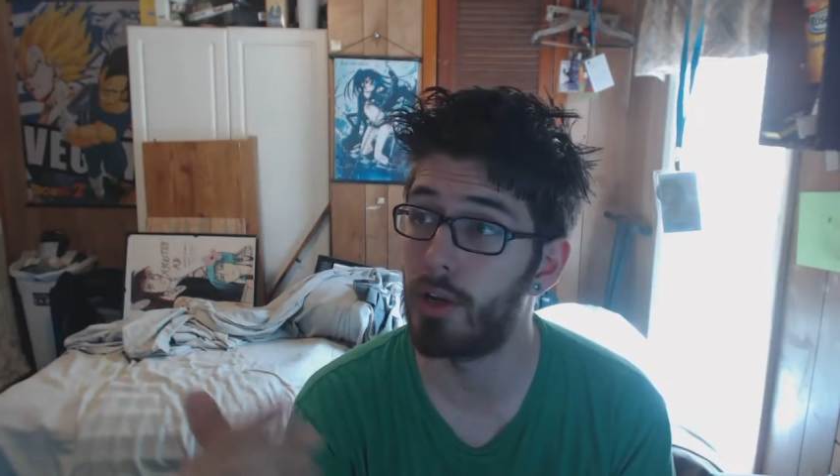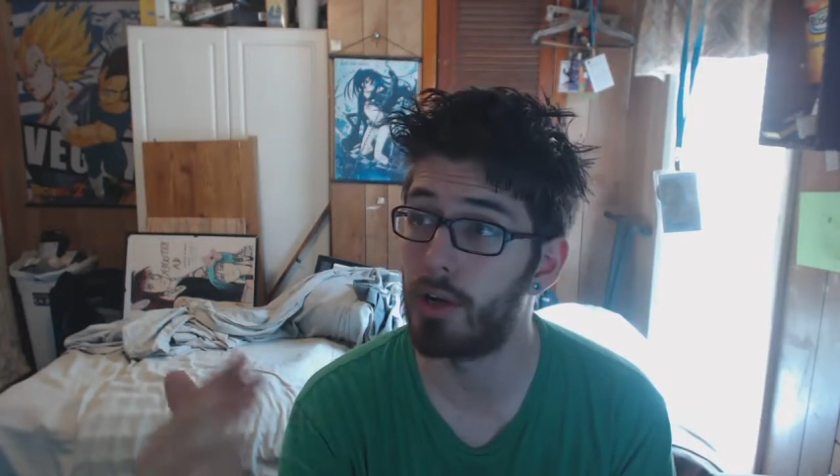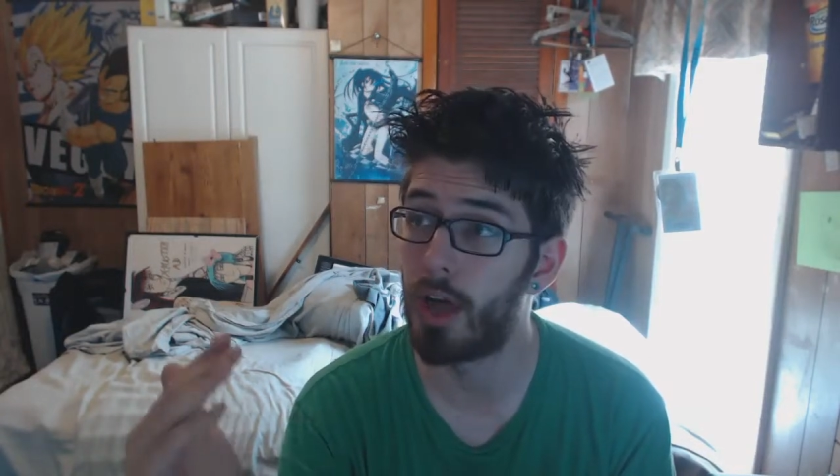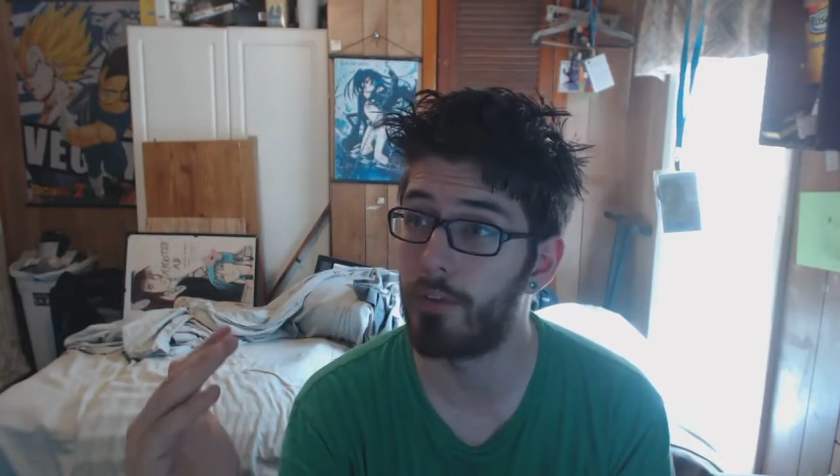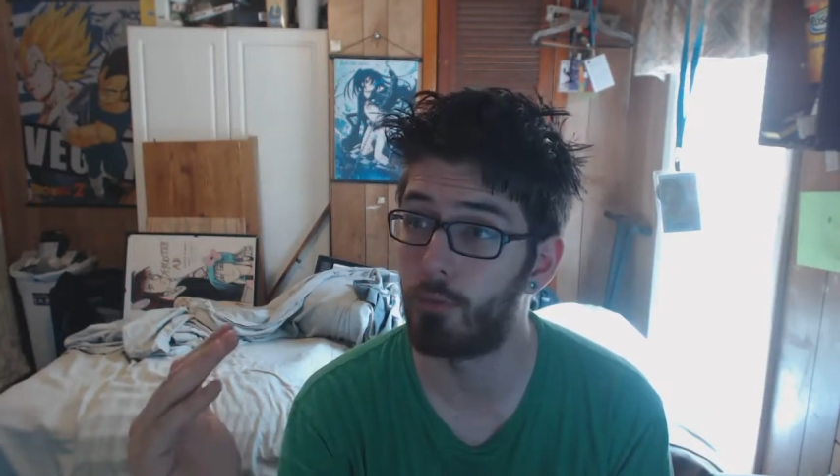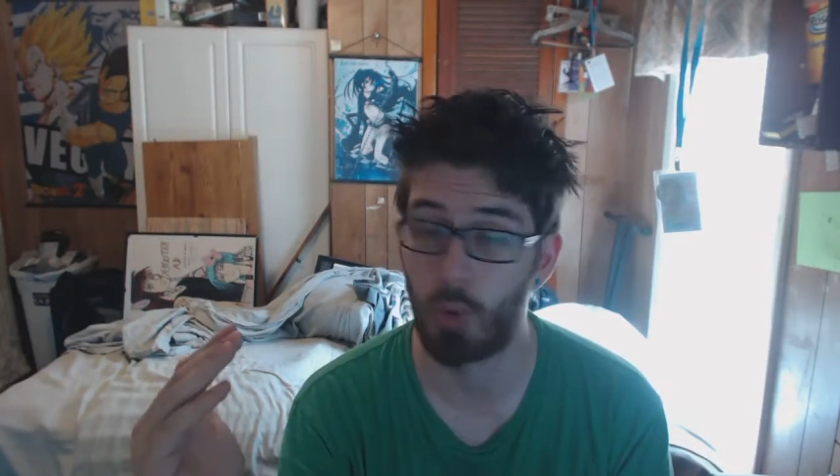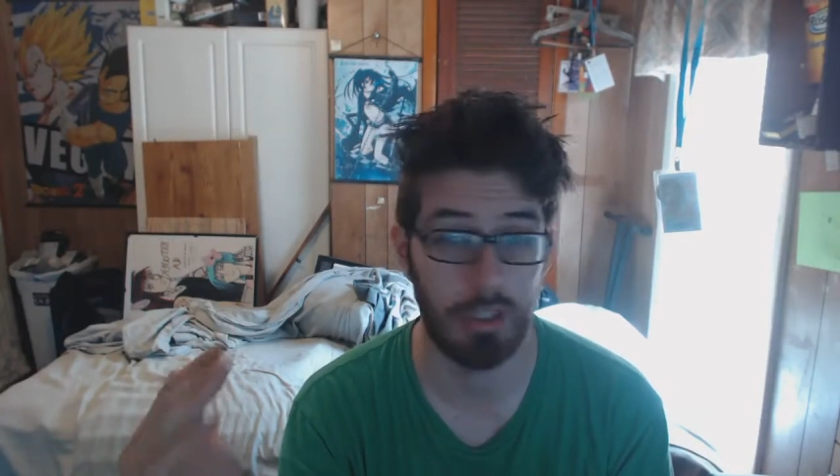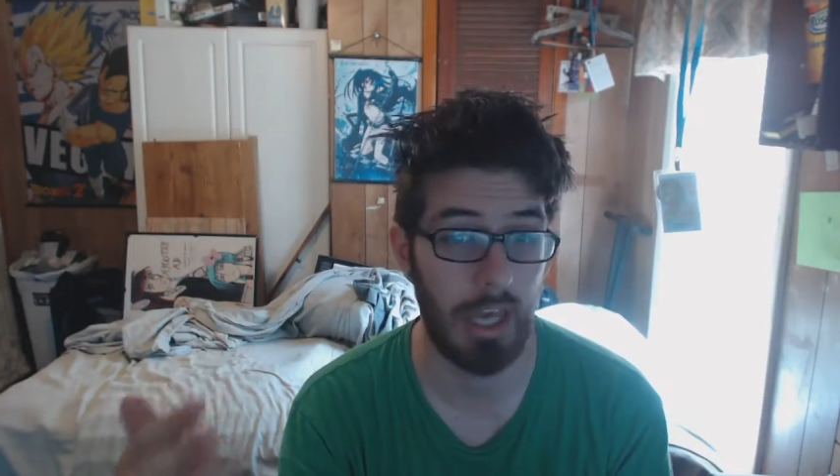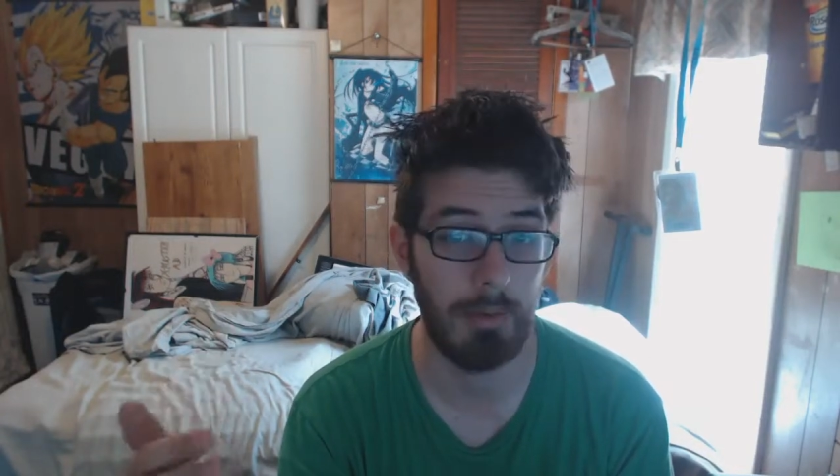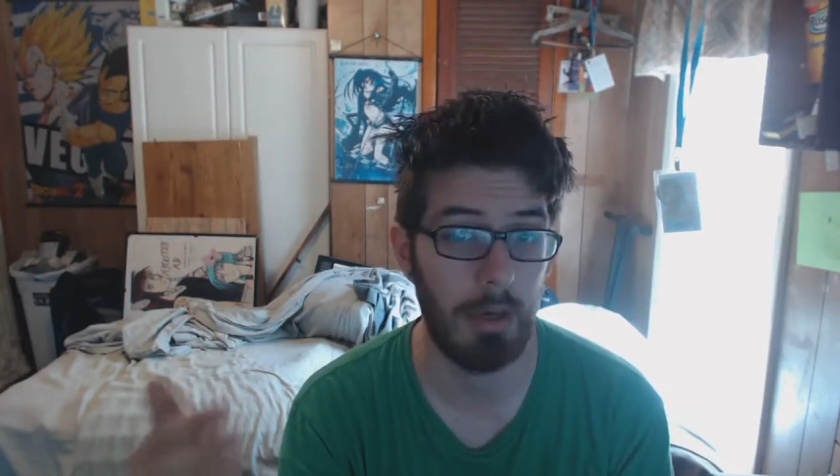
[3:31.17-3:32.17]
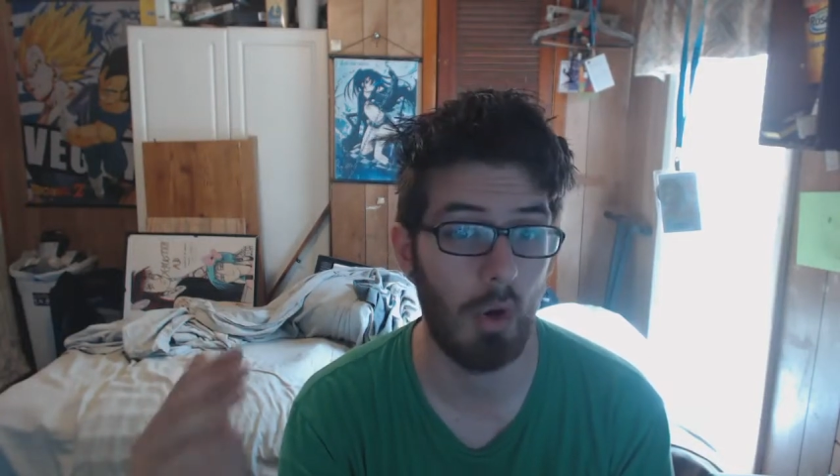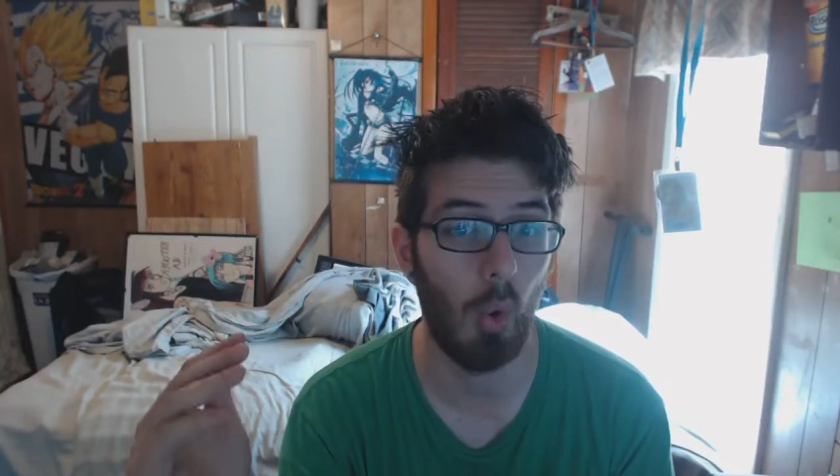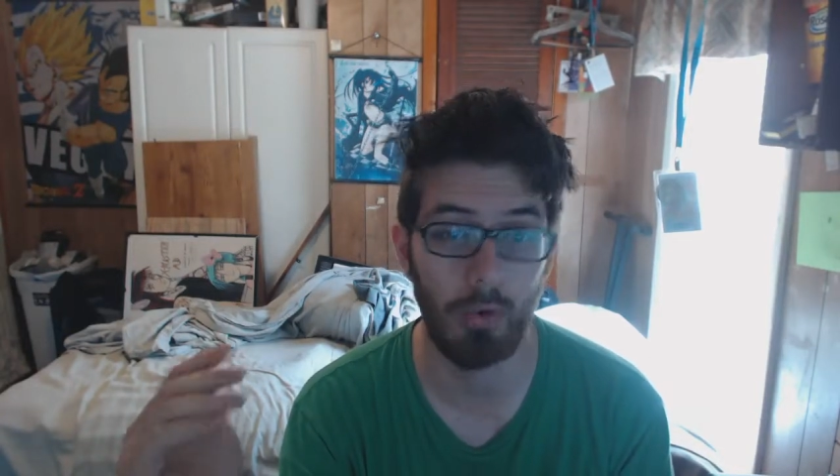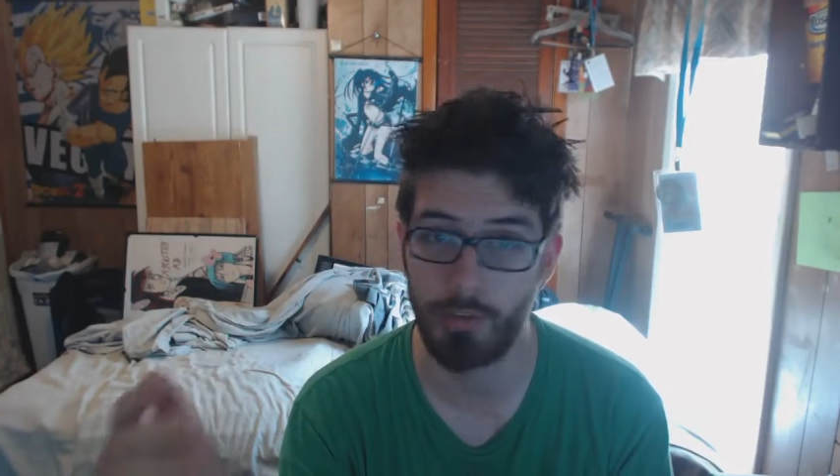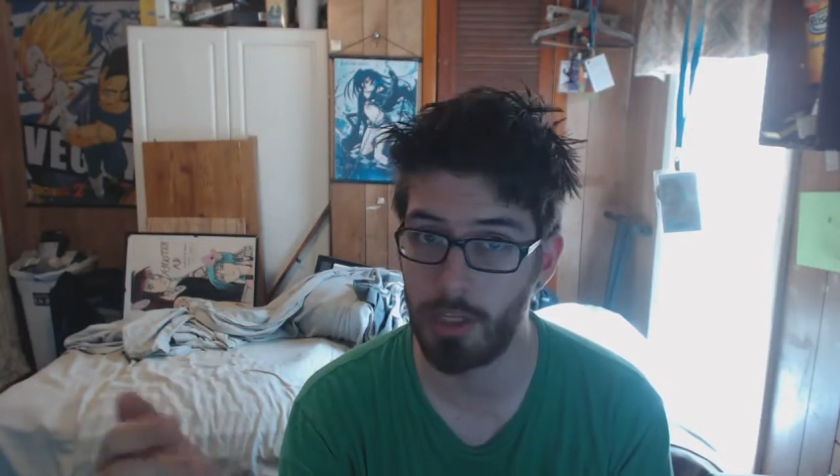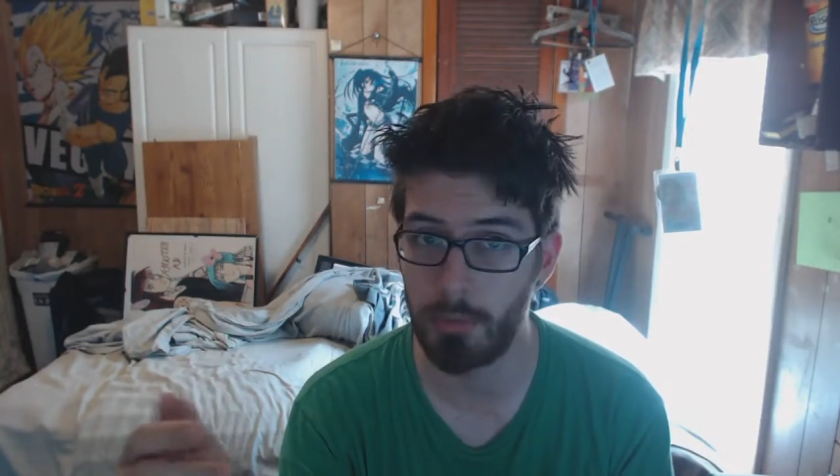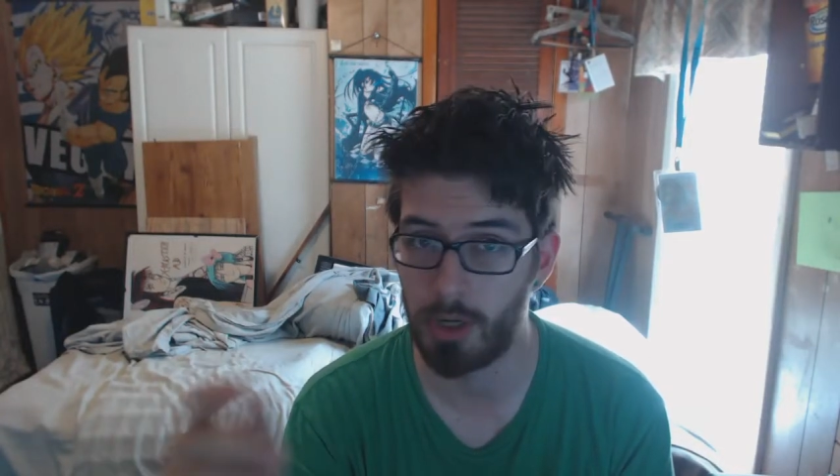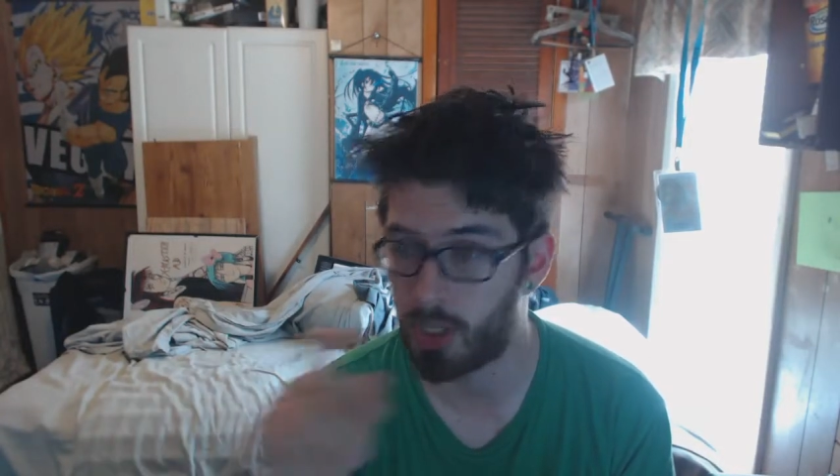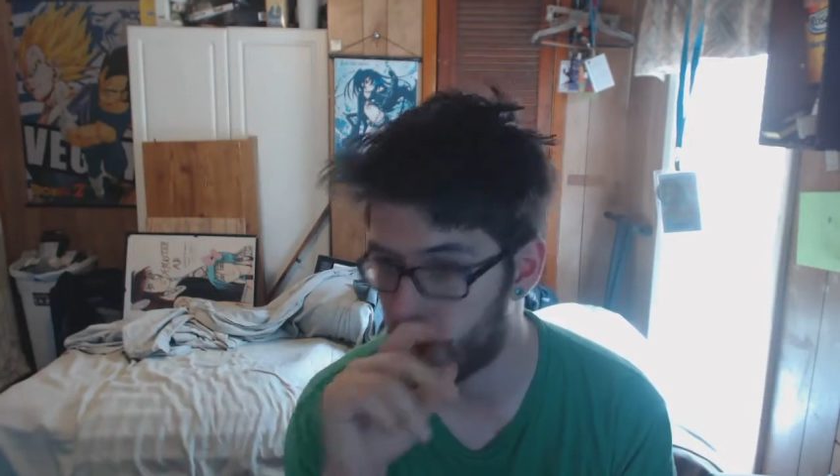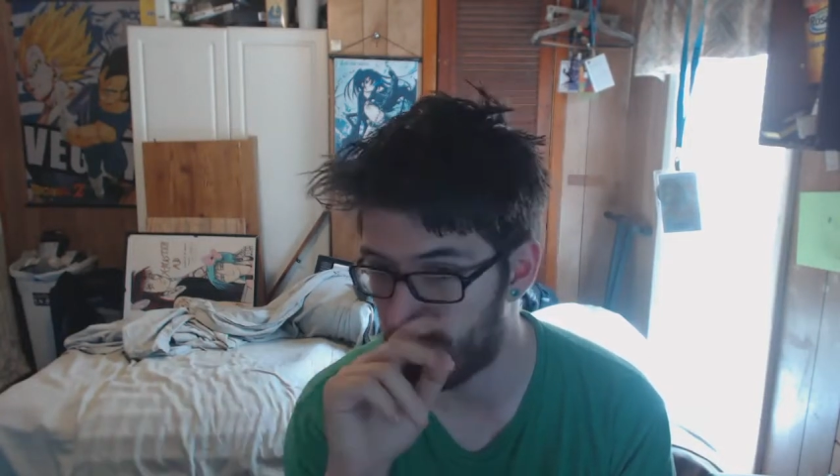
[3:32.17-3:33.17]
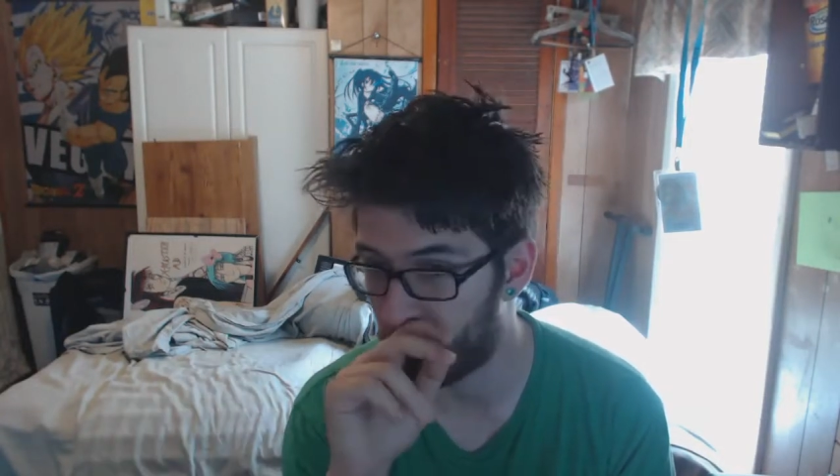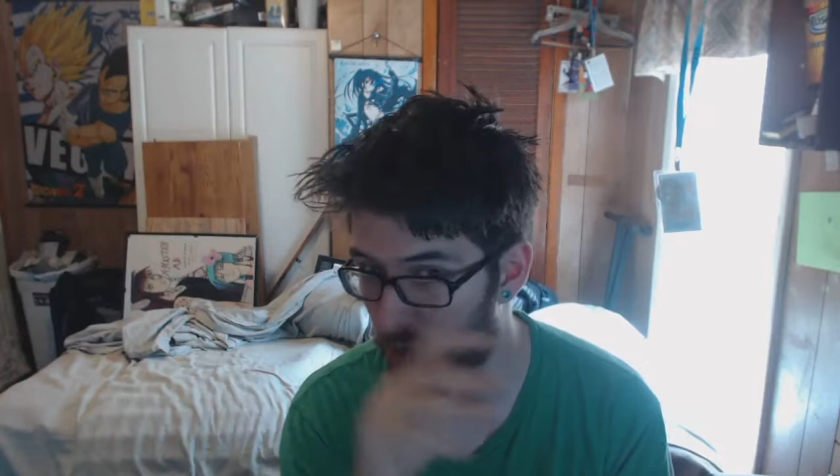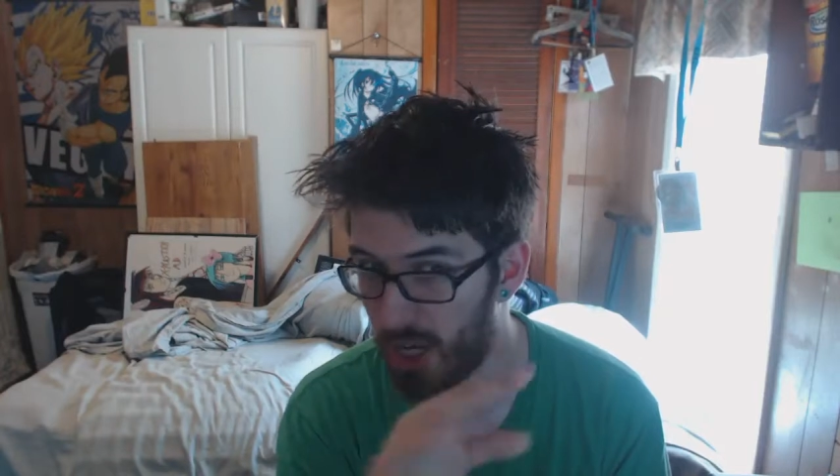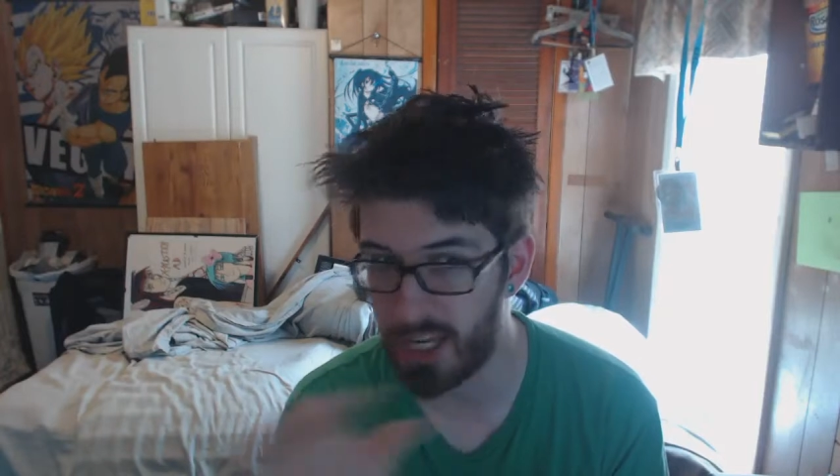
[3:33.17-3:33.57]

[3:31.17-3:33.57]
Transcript: They're not for gaming or video production or